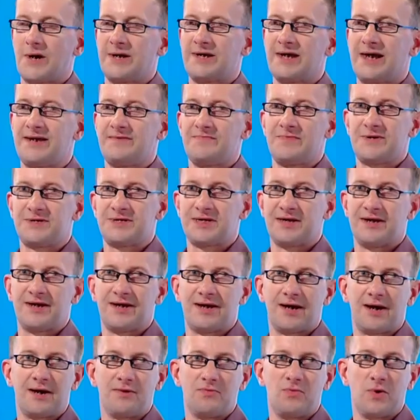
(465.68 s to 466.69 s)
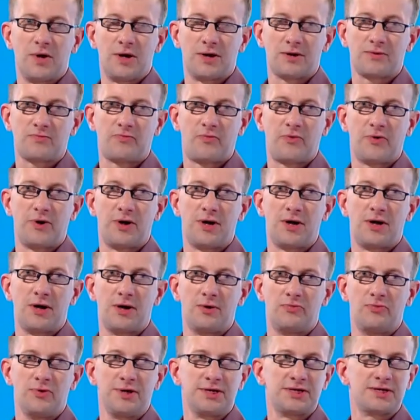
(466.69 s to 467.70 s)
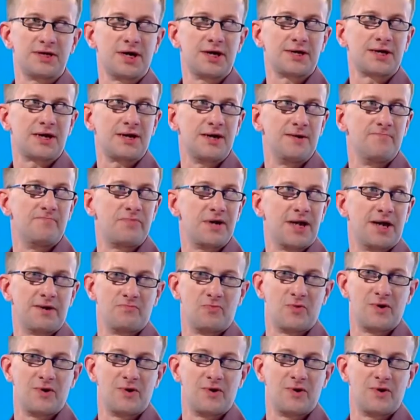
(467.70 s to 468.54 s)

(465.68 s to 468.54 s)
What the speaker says: My name is Ian. I work for a recycling plant